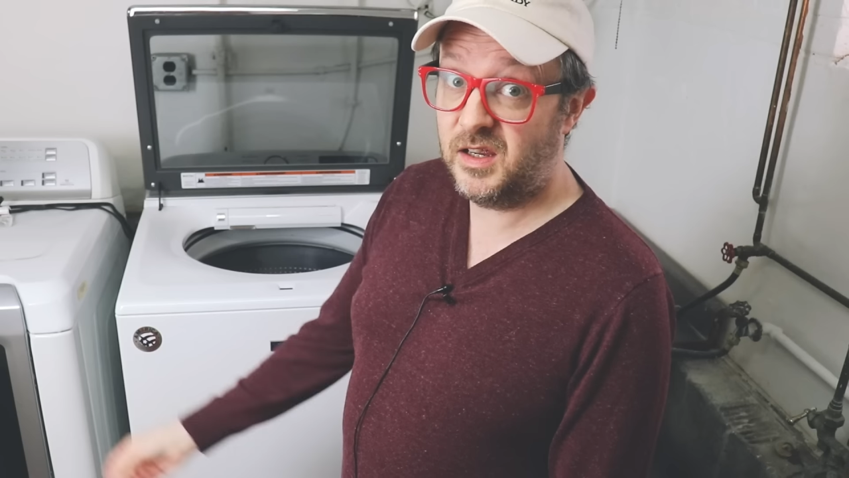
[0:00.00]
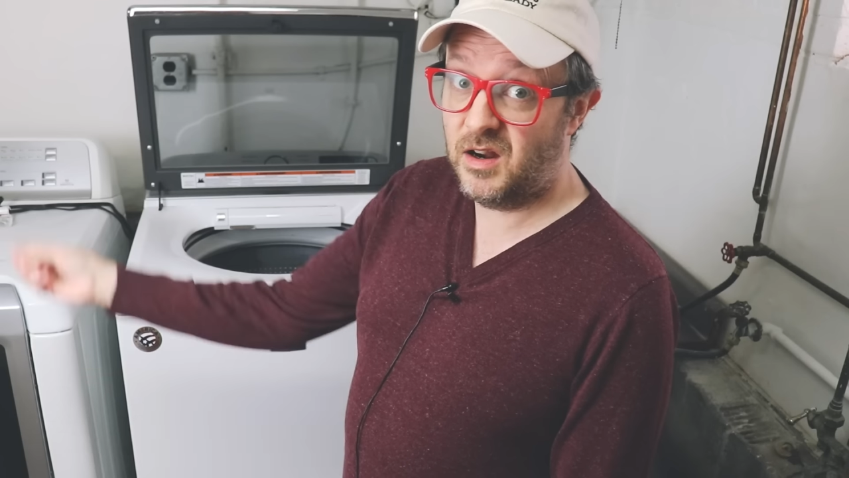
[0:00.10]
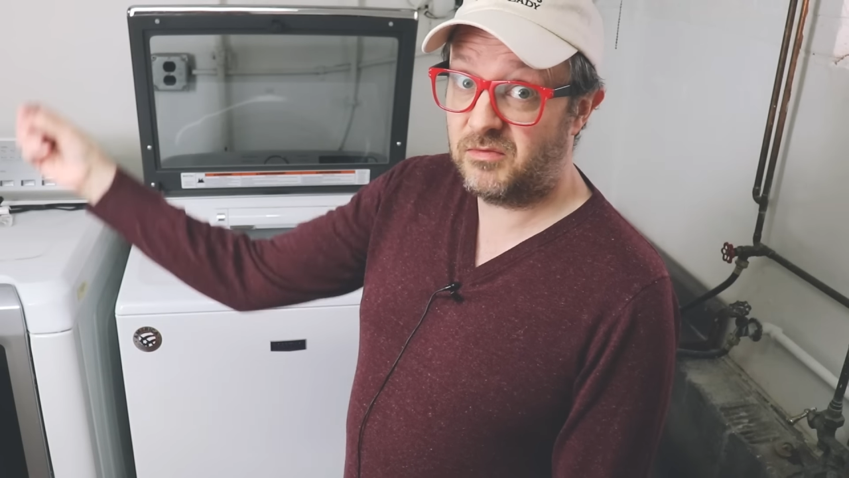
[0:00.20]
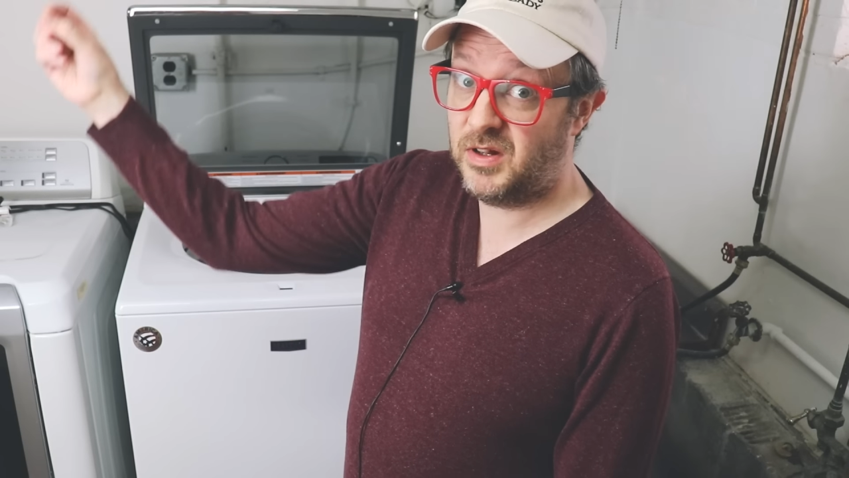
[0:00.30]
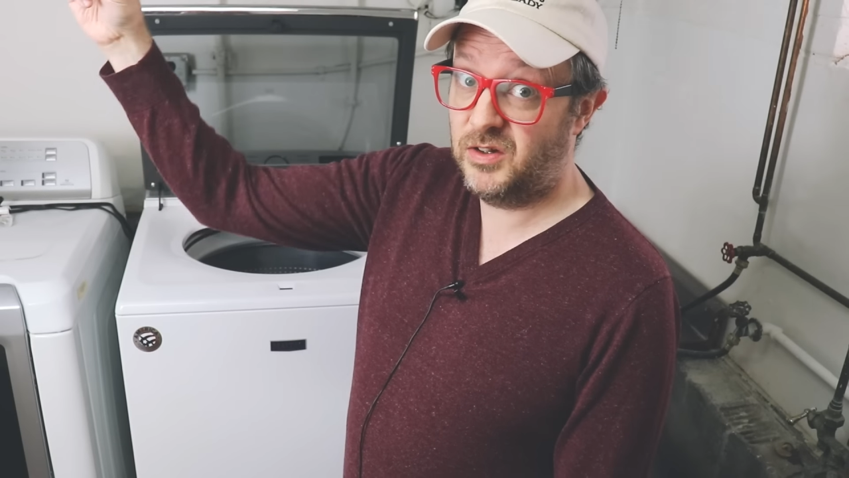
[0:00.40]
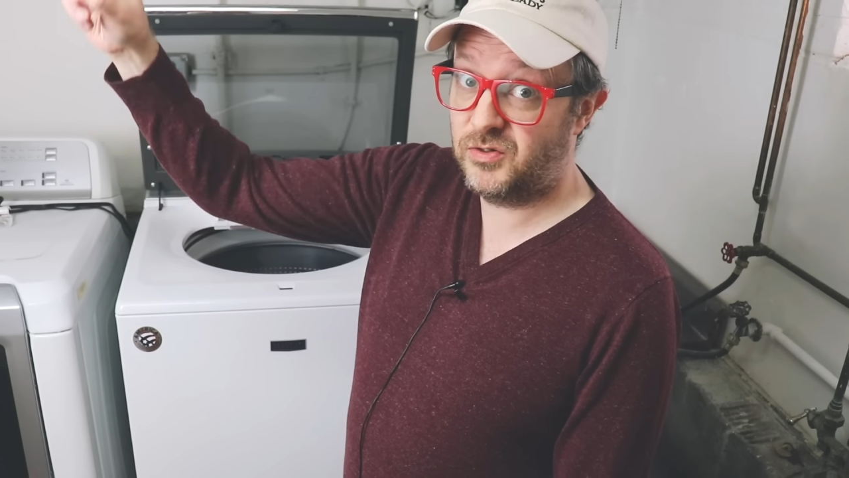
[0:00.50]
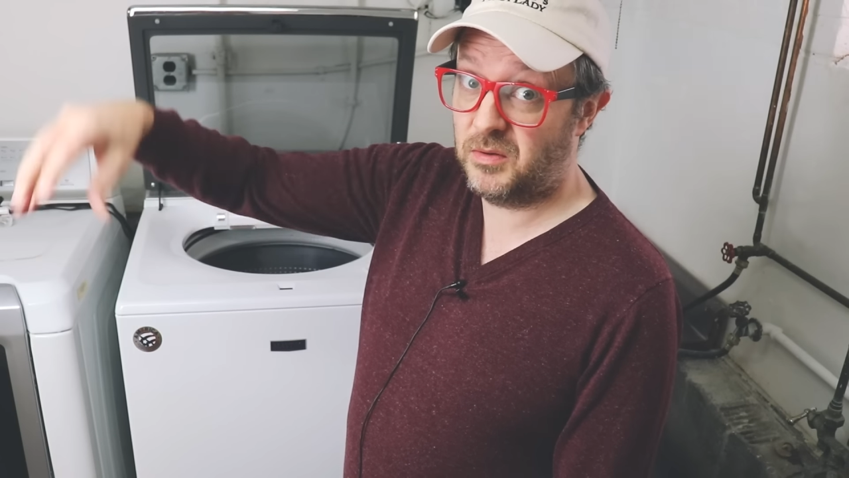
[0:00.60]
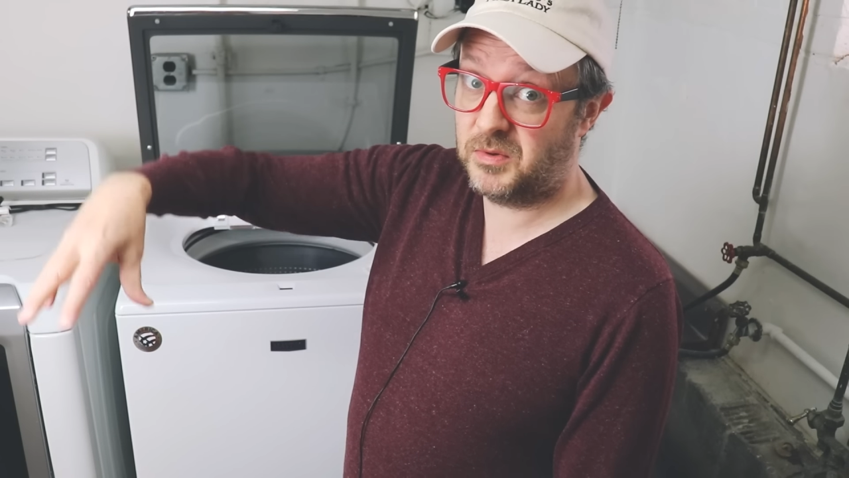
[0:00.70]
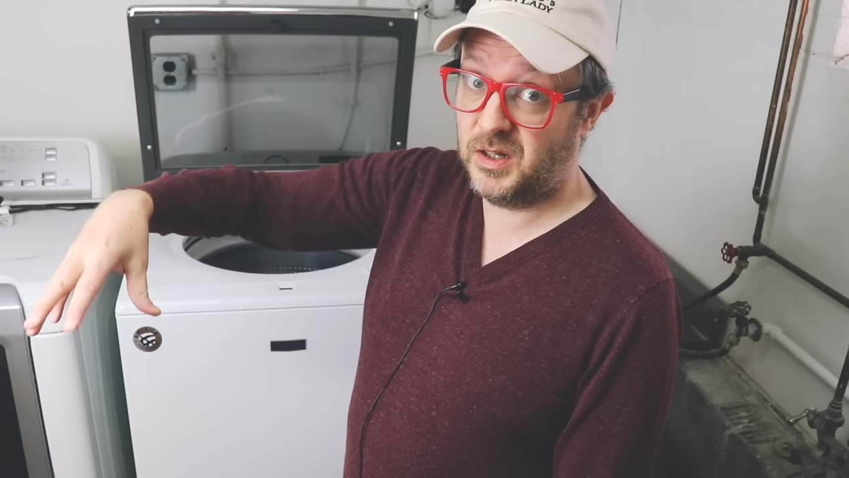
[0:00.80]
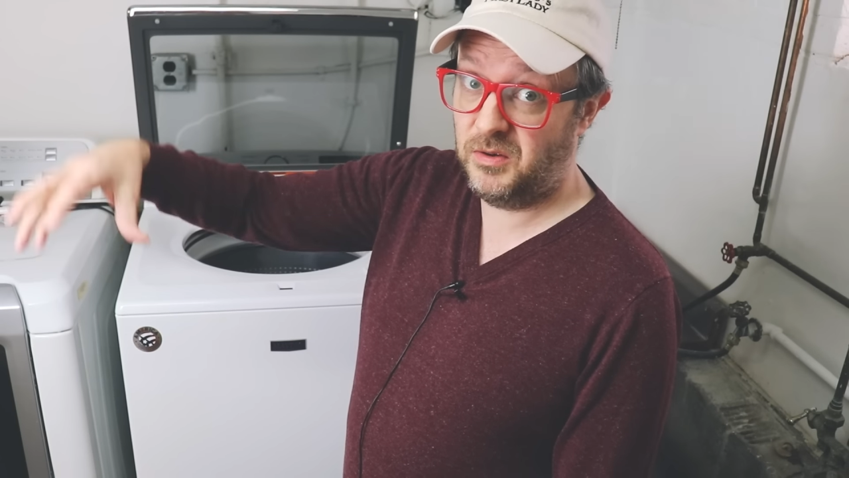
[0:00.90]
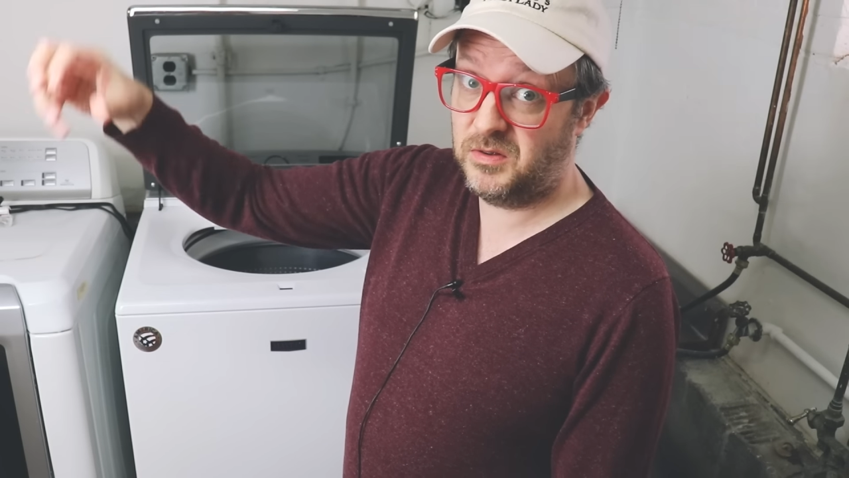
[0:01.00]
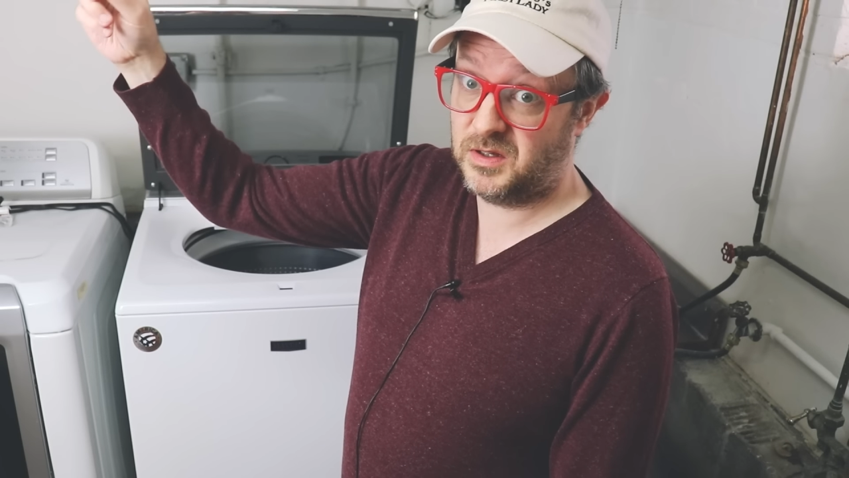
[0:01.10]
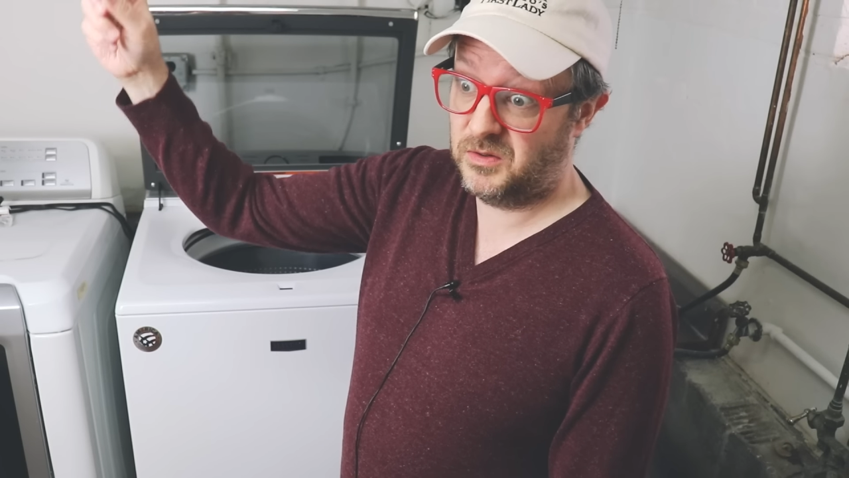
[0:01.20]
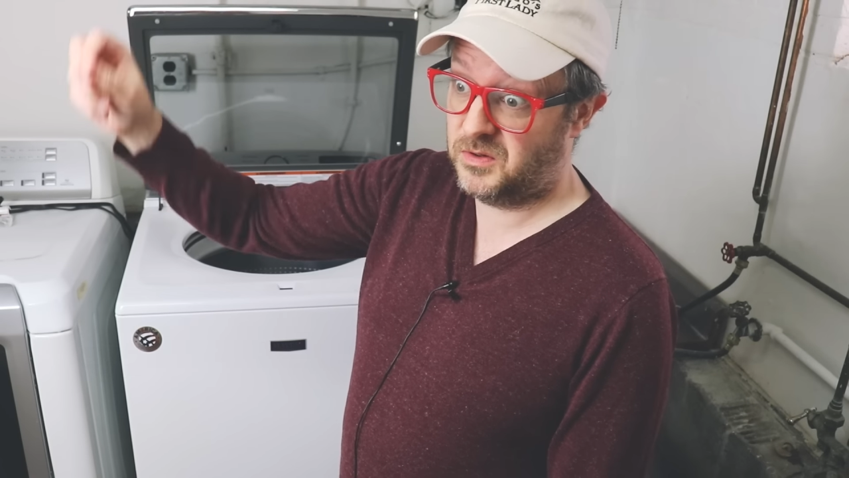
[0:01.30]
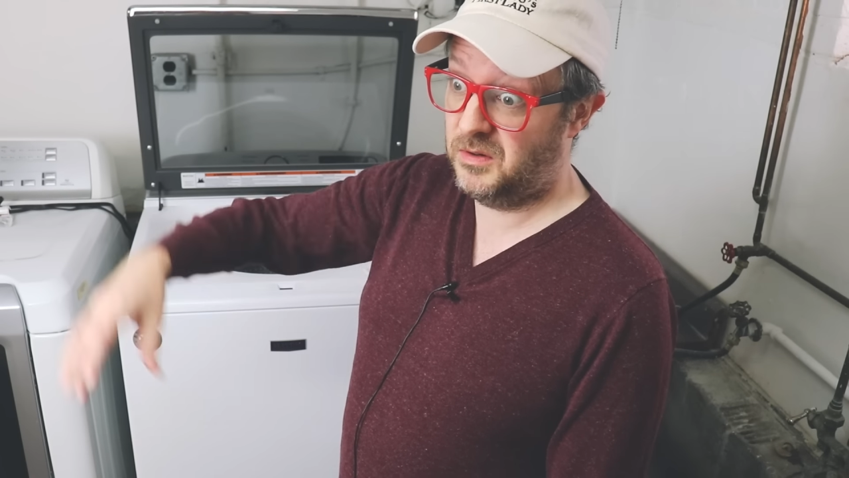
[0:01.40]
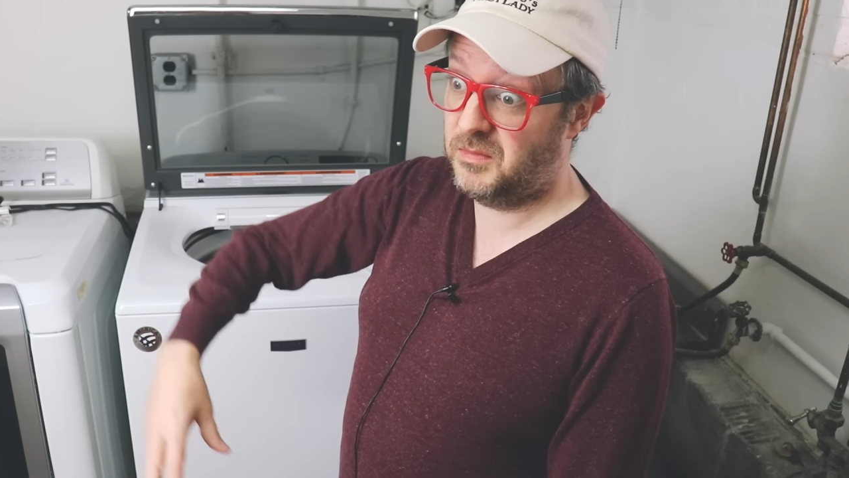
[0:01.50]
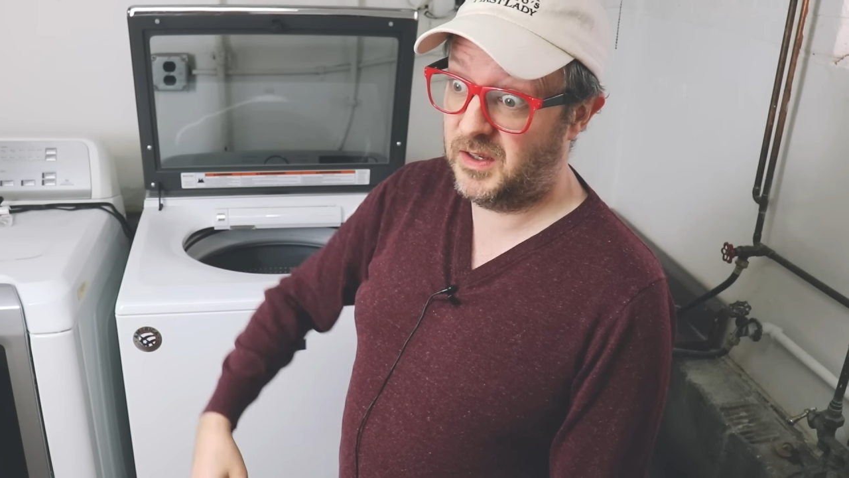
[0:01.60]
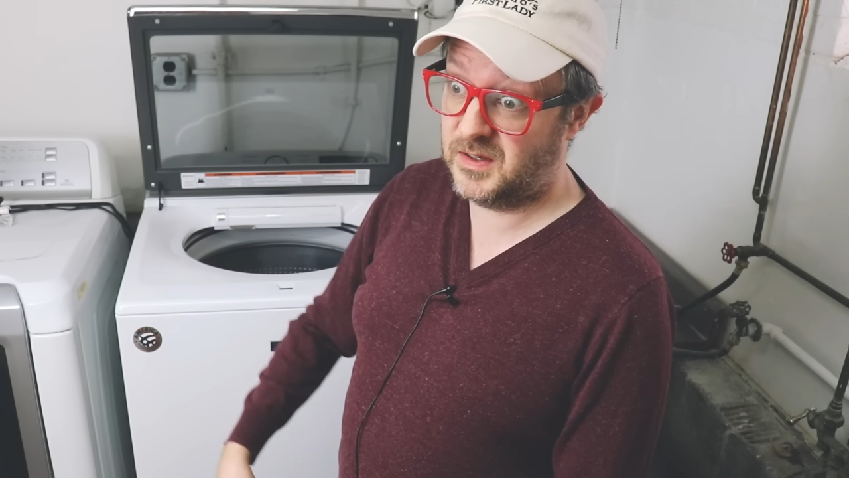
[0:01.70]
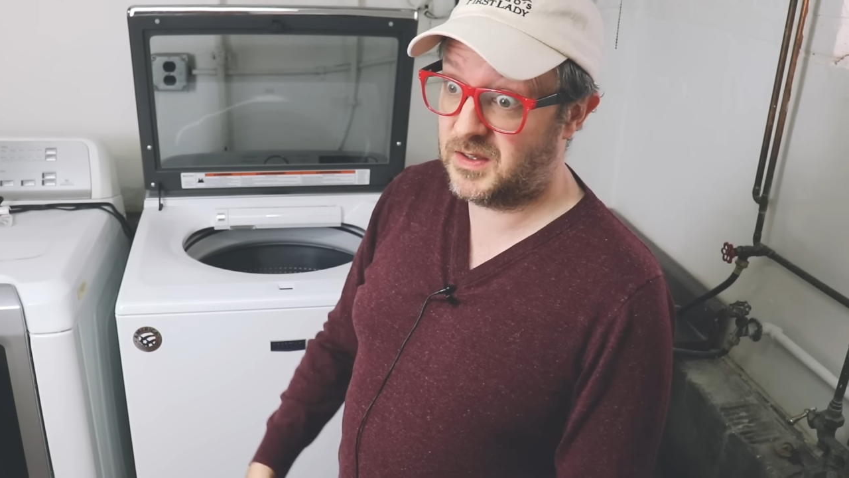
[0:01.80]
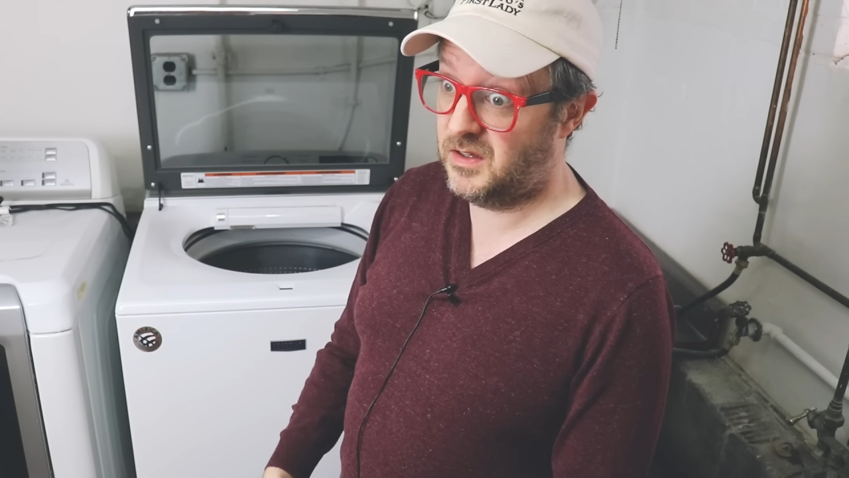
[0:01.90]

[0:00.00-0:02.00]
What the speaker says: you can't really drop clothes into it because